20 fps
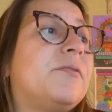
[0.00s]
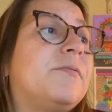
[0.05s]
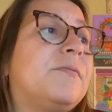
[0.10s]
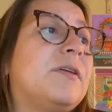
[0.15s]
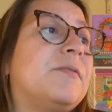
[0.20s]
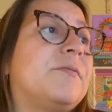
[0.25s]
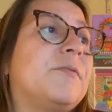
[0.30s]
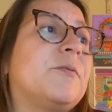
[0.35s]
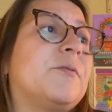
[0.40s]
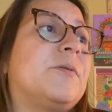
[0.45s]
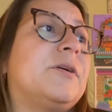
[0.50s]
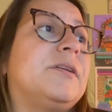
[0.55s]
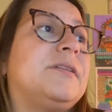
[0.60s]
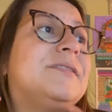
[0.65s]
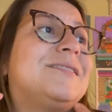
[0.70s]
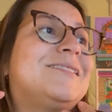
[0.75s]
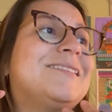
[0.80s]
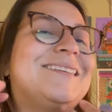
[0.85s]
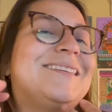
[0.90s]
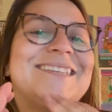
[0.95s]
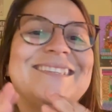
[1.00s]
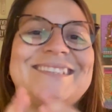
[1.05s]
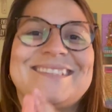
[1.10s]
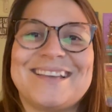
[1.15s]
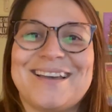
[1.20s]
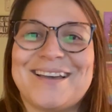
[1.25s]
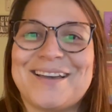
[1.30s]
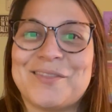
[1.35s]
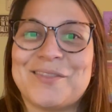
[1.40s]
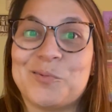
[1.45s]
favorite ones is
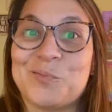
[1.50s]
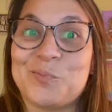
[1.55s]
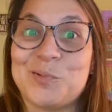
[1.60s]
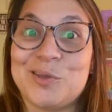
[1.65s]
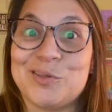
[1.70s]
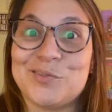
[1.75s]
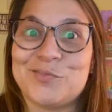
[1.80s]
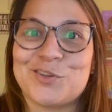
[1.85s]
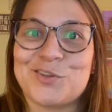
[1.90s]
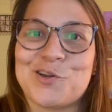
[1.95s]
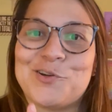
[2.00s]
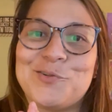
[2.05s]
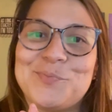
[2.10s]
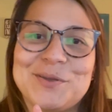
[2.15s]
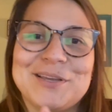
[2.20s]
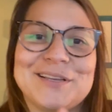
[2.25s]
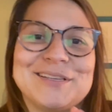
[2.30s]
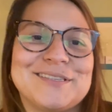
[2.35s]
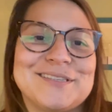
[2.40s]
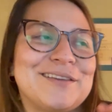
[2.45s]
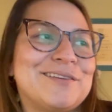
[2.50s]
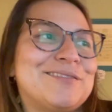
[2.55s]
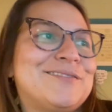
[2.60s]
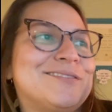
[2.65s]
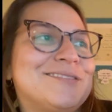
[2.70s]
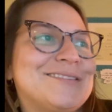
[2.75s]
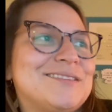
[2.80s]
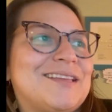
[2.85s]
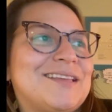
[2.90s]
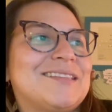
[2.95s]
the Wheel of Coping
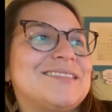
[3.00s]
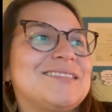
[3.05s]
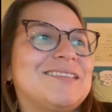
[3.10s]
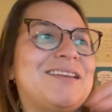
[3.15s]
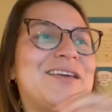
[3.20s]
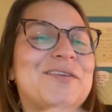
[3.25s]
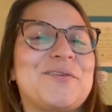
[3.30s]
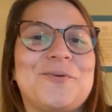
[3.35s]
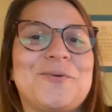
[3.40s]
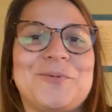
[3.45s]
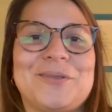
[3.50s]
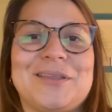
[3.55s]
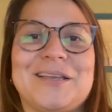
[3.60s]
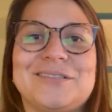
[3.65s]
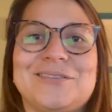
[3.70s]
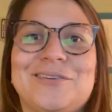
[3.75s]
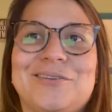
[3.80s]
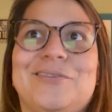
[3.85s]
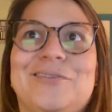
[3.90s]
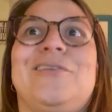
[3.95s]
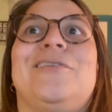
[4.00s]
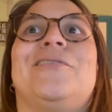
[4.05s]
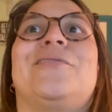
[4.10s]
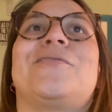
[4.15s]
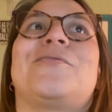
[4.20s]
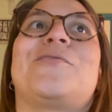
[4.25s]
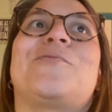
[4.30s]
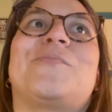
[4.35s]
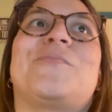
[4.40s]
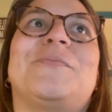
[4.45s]
Skills, and that's another one that's on here
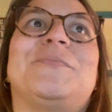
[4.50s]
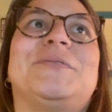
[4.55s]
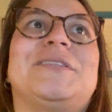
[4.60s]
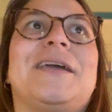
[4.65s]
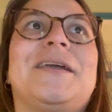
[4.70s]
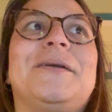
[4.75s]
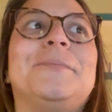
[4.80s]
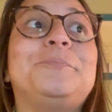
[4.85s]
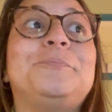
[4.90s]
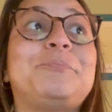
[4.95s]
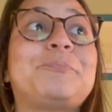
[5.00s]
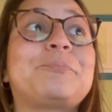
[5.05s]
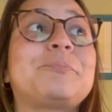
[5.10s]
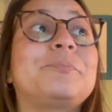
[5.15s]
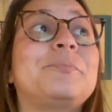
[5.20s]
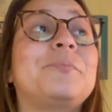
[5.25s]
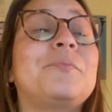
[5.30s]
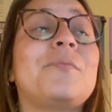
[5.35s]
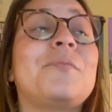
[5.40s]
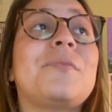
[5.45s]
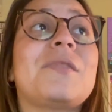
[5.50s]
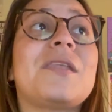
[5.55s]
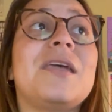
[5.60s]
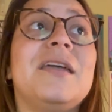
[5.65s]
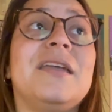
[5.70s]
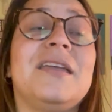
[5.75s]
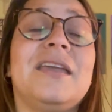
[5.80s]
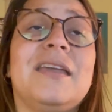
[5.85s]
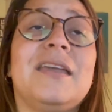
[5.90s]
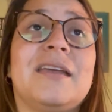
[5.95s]
on our website.
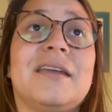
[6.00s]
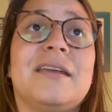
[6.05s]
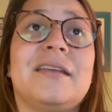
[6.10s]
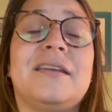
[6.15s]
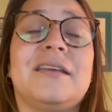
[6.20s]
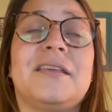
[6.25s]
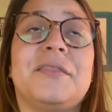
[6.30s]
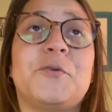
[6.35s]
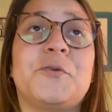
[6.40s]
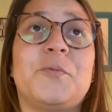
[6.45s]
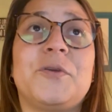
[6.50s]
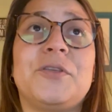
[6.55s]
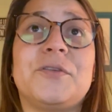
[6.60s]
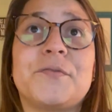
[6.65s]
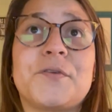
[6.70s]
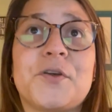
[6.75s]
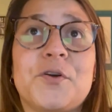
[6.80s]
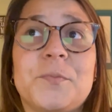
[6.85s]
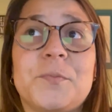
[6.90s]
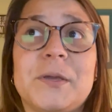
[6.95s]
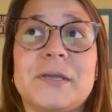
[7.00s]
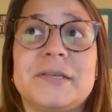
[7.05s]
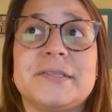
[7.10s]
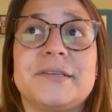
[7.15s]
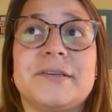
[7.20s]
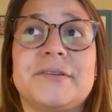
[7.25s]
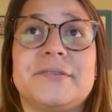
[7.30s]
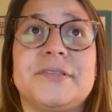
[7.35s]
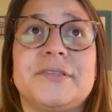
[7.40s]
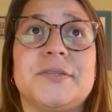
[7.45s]
And the Wheel of Coping
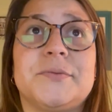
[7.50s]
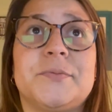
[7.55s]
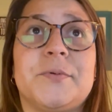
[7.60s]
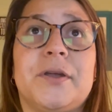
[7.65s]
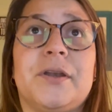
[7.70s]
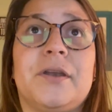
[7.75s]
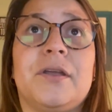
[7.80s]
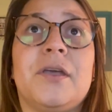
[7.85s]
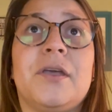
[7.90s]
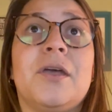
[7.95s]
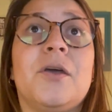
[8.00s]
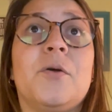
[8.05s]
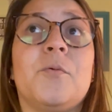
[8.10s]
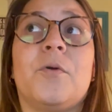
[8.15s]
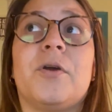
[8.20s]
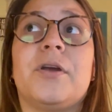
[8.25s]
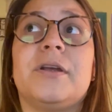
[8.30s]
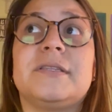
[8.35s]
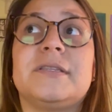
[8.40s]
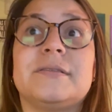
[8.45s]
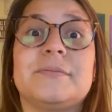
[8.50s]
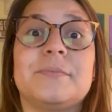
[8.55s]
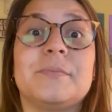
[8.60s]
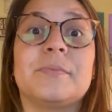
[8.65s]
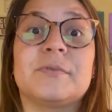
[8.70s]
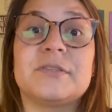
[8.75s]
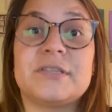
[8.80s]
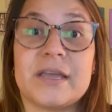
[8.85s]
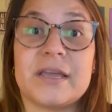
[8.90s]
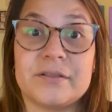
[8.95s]
Skills is one where it's
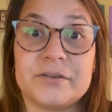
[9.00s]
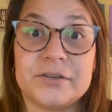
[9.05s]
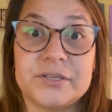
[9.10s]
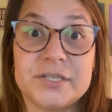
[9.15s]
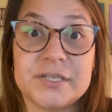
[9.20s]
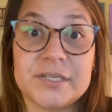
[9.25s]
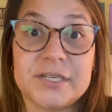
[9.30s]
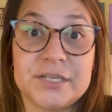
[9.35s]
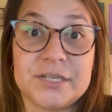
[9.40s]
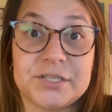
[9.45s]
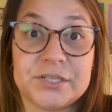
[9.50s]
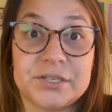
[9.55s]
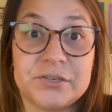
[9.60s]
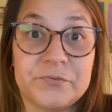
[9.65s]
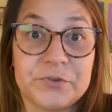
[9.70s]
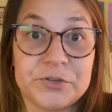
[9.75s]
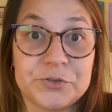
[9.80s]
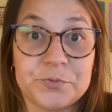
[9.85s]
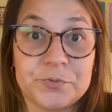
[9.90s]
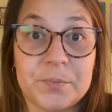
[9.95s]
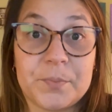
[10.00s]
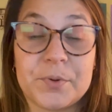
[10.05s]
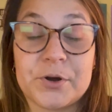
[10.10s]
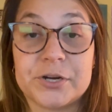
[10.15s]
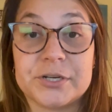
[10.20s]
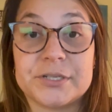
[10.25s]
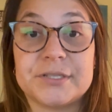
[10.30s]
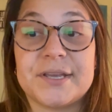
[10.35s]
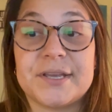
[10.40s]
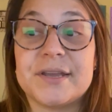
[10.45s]
tailored to each individual
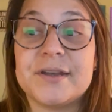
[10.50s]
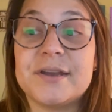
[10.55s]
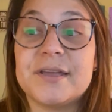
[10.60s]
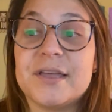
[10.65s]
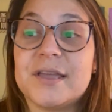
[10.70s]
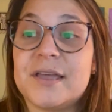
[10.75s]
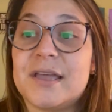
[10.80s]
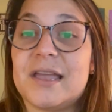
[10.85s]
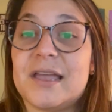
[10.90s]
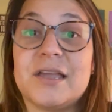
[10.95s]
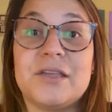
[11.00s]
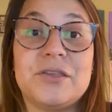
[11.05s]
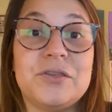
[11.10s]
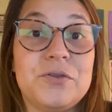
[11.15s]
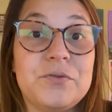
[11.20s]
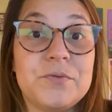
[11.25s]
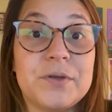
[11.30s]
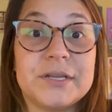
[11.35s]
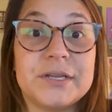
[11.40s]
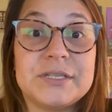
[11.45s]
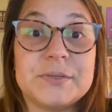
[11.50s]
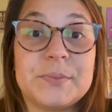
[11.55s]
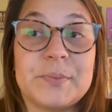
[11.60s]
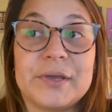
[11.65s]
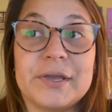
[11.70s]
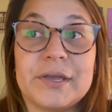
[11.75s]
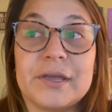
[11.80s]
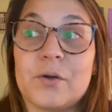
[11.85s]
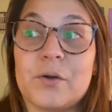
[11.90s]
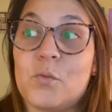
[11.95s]
person, and you get to
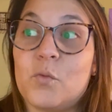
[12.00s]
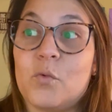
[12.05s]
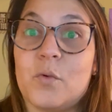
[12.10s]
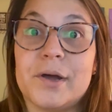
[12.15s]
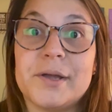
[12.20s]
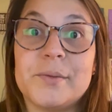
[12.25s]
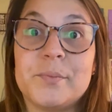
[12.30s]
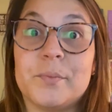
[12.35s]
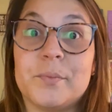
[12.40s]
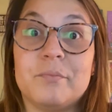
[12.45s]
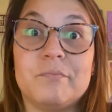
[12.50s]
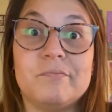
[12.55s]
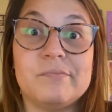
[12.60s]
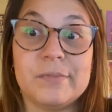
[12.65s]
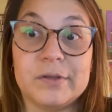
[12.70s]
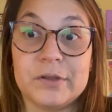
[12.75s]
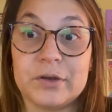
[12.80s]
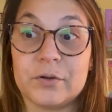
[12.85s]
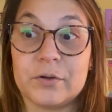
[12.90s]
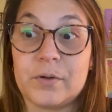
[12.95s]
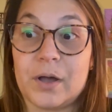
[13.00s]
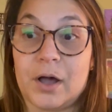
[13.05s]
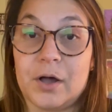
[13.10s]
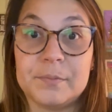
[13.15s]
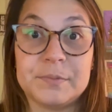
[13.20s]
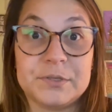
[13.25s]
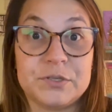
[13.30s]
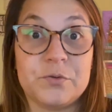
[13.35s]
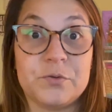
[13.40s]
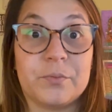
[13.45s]
pick what,
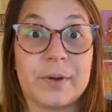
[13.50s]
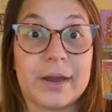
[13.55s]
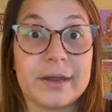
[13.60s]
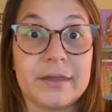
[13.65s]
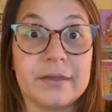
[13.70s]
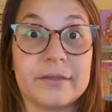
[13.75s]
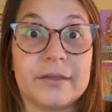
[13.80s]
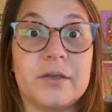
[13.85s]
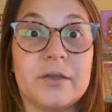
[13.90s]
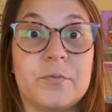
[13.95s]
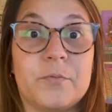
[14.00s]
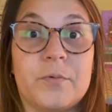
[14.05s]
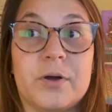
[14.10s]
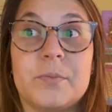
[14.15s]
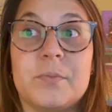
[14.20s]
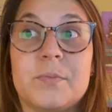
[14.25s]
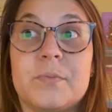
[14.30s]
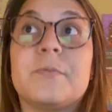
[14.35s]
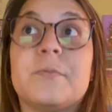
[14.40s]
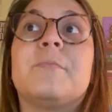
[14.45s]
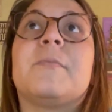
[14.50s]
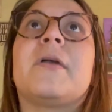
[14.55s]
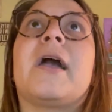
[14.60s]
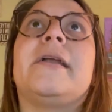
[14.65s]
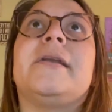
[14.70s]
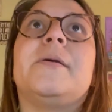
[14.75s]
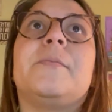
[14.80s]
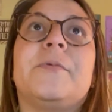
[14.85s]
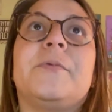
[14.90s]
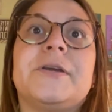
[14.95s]
helps you regulate, what
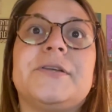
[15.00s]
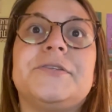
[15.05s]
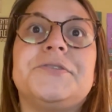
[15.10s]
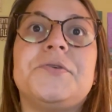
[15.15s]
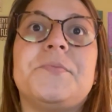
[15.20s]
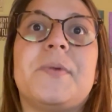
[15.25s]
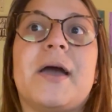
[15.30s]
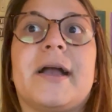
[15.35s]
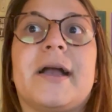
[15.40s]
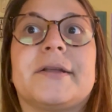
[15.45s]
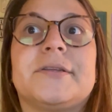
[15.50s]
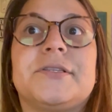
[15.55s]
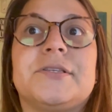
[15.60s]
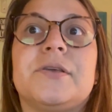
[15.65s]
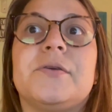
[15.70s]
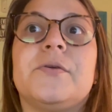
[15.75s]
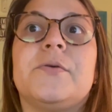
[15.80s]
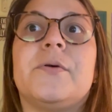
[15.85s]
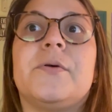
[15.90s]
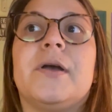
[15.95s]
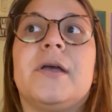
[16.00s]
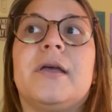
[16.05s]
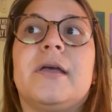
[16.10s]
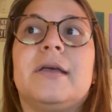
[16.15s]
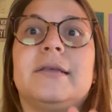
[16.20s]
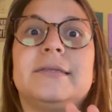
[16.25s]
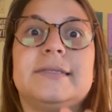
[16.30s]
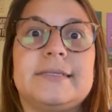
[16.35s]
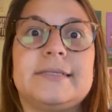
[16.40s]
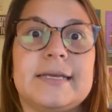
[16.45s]
kind of brings you back to
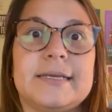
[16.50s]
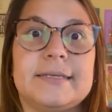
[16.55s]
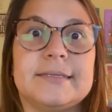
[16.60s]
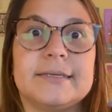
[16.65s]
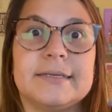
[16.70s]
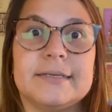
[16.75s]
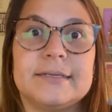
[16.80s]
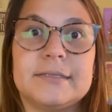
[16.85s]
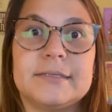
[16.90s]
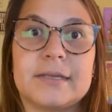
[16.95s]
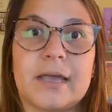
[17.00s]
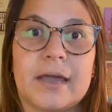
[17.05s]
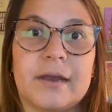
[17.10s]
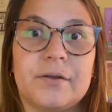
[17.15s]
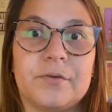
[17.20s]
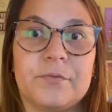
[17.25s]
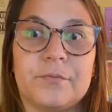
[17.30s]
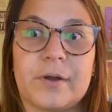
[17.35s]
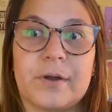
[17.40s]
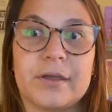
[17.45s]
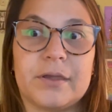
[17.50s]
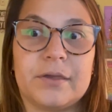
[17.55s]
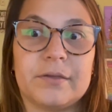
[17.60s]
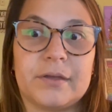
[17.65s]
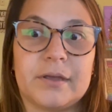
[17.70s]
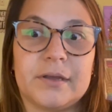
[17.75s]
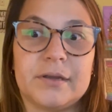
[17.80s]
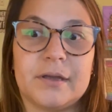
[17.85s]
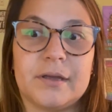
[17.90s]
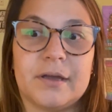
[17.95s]
stasis, kind of
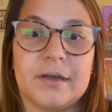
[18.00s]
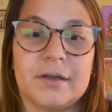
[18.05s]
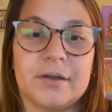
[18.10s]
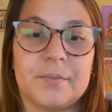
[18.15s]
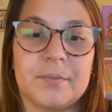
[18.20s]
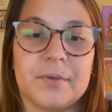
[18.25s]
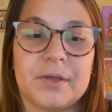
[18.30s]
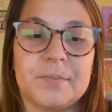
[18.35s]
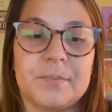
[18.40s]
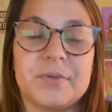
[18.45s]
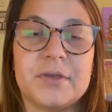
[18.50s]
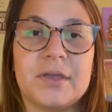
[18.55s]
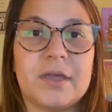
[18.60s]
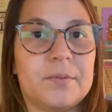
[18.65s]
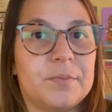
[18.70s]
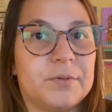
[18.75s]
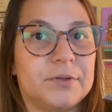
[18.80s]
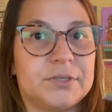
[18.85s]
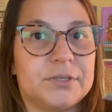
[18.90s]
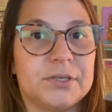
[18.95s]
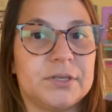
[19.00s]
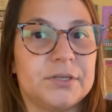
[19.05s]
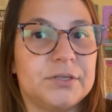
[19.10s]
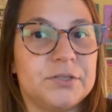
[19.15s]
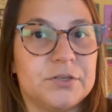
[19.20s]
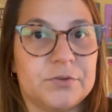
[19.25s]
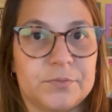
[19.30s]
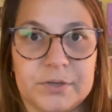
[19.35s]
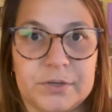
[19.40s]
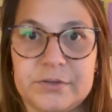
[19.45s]
regulate and be able to
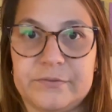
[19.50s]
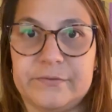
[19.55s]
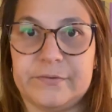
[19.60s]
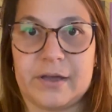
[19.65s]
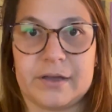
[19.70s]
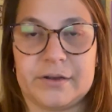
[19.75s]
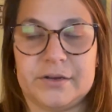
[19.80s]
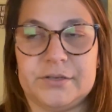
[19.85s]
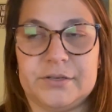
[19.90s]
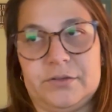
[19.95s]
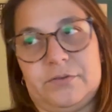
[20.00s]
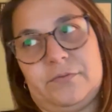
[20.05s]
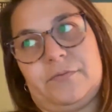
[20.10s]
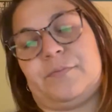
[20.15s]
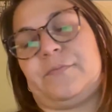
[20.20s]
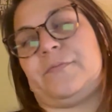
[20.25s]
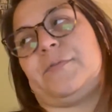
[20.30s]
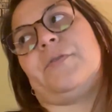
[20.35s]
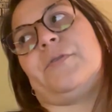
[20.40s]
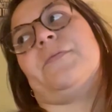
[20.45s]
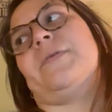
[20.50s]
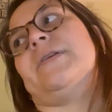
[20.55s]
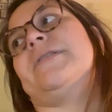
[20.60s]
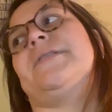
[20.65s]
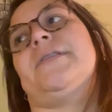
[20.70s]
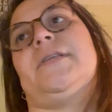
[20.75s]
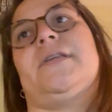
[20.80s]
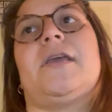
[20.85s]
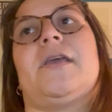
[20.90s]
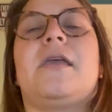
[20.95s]
do what you've got to do for the
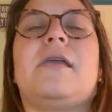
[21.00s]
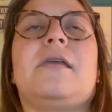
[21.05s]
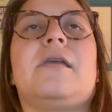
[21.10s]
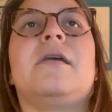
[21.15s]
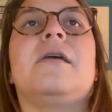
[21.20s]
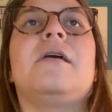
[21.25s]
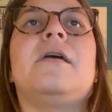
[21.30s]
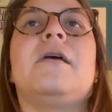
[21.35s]
rest of the day.